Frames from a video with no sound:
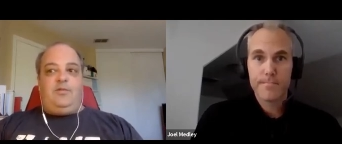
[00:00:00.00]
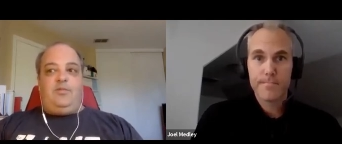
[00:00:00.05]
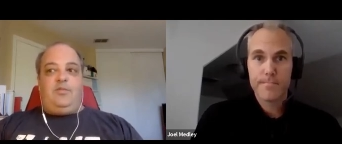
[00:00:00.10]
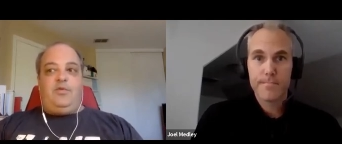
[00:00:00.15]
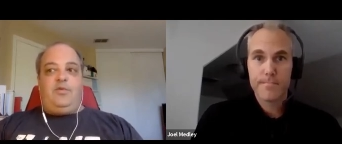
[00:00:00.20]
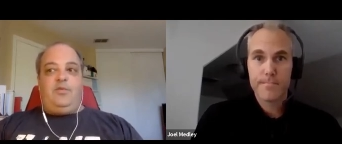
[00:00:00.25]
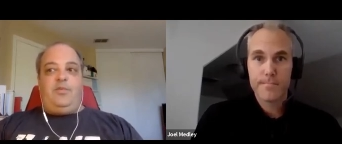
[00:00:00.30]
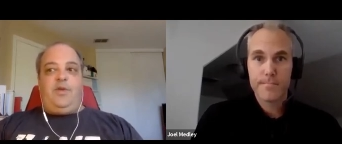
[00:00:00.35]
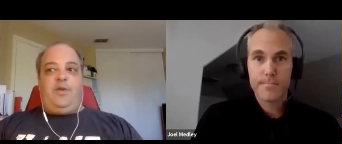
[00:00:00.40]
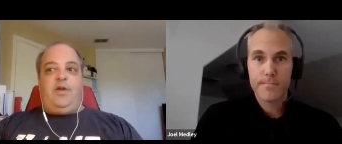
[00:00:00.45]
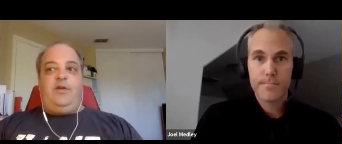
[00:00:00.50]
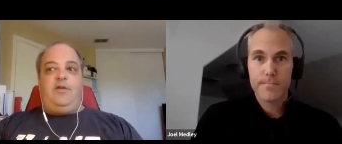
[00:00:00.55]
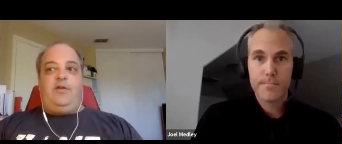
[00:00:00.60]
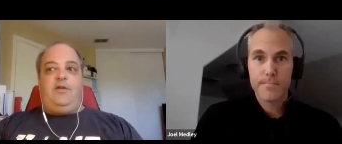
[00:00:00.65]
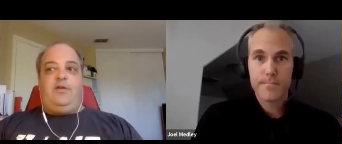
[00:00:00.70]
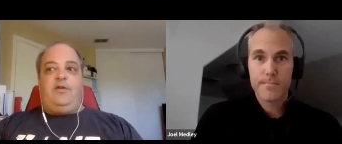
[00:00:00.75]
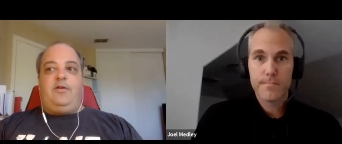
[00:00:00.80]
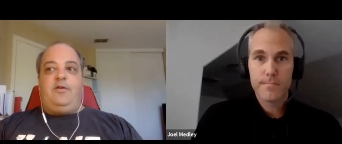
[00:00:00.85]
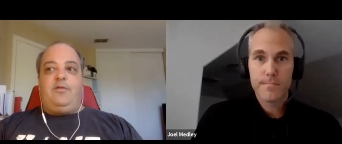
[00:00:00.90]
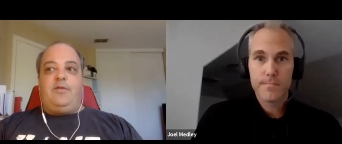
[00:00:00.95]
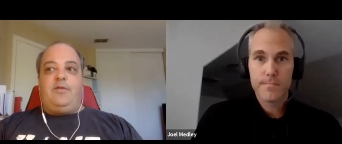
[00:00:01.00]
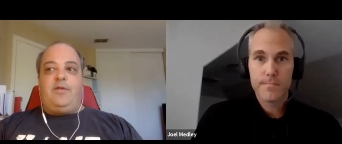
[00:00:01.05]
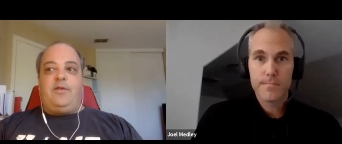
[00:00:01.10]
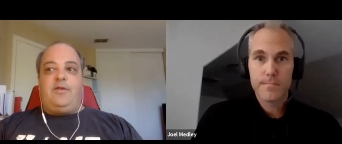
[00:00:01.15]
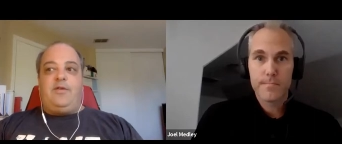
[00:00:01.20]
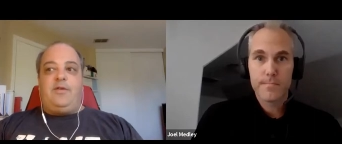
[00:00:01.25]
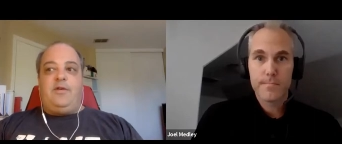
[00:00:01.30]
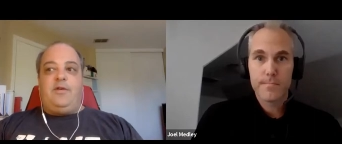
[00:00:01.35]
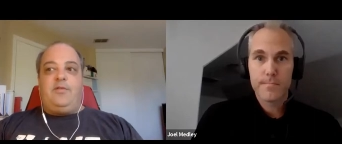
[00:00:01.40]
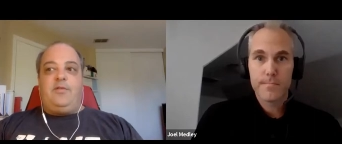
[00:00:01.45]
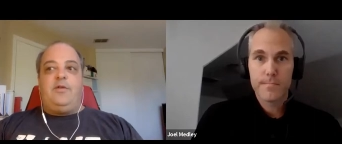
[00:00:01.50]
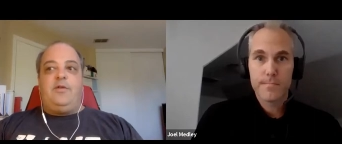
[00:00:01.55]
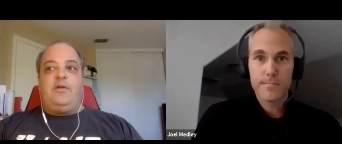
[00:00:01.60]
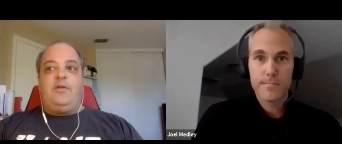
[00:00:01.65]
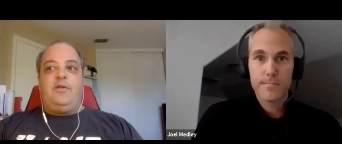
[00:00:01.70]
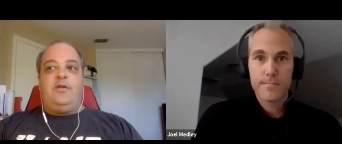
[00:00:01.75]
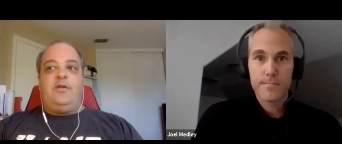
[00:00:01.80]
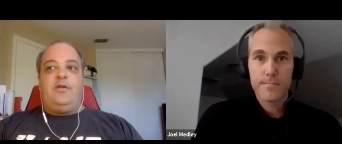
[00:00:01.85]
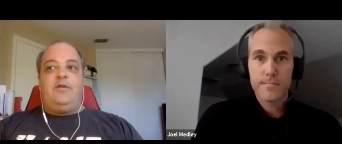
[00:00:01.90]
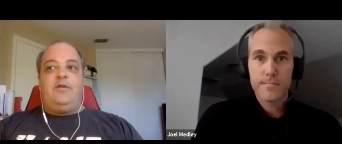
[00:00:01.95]
Speaker 1: and preparing over the
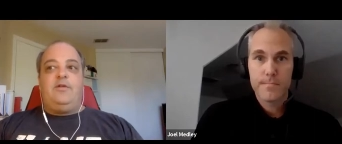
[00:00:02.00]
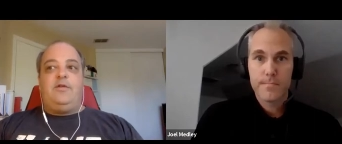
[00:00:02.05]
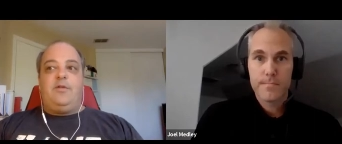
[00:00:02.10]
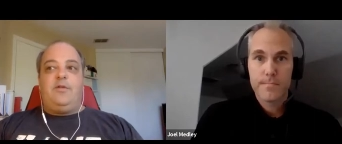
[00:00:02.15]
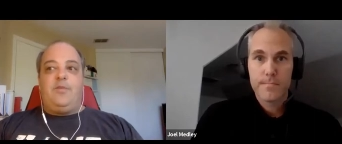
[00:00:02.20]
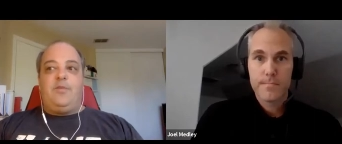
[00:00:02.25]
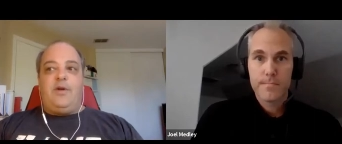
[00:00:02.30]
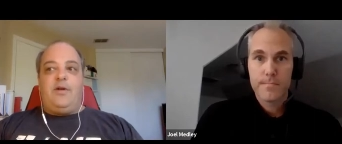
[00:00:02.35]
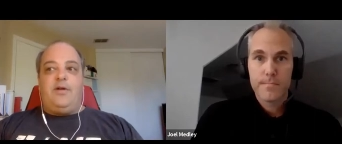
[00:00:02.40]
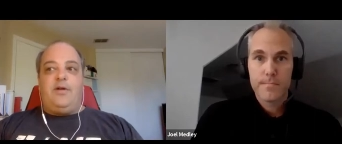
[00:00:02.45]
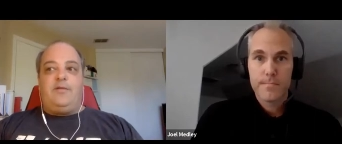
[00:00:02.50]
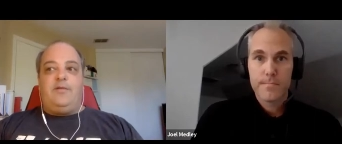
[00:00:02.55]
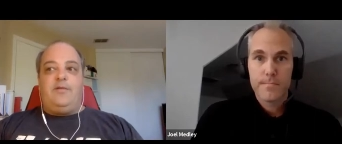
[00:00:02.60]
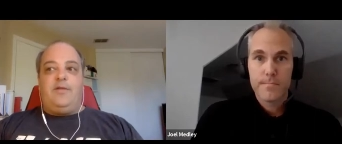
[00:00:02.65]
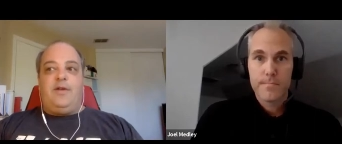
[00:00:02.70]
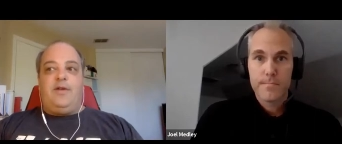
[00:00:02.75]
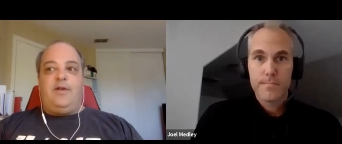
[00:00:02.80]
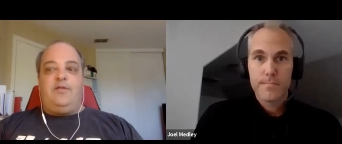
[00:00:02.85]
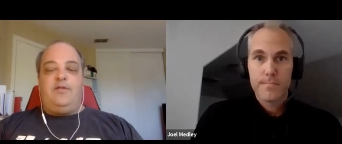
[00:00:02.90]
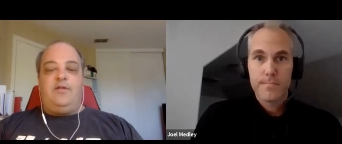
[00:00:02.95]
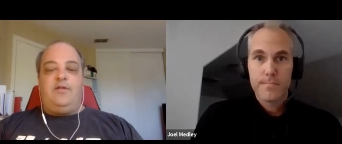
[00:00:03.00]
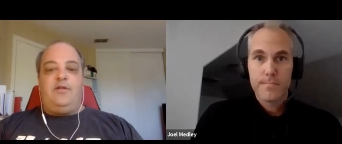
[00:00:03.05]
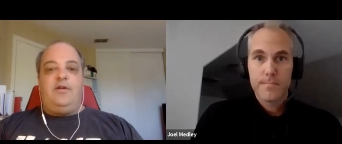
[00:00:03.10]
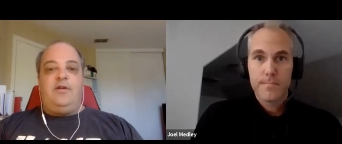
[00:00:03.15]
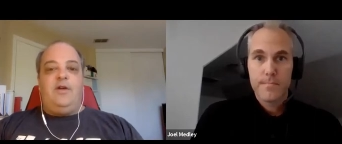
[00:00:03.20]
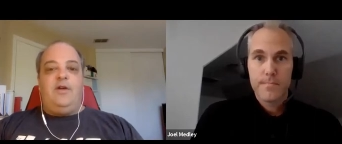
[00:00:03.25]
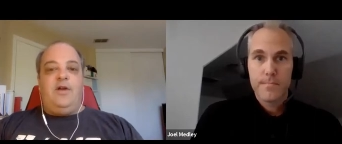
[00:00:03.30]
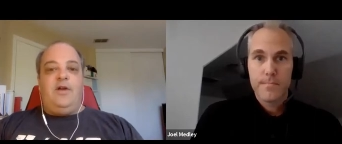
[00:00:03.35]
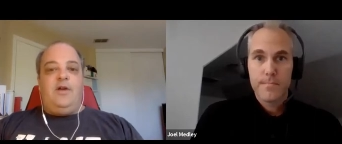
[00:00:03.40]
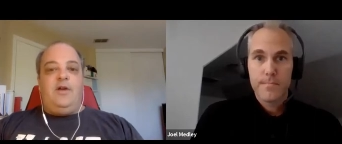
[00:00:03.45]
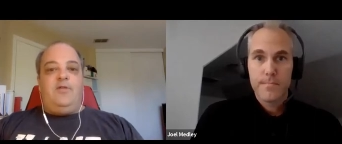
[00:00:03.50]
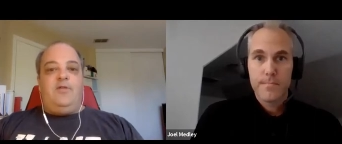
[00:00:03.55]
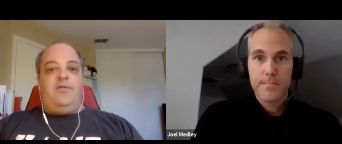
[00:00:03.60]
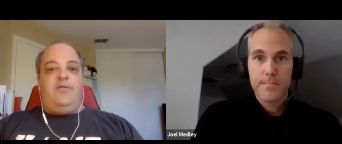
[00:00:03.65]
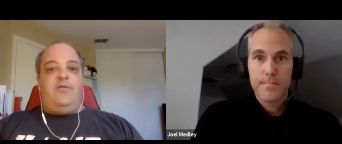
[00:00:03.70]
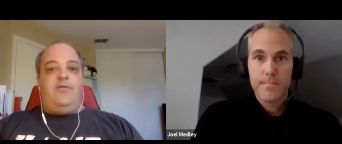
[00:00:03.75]
summer and in the early parts of next year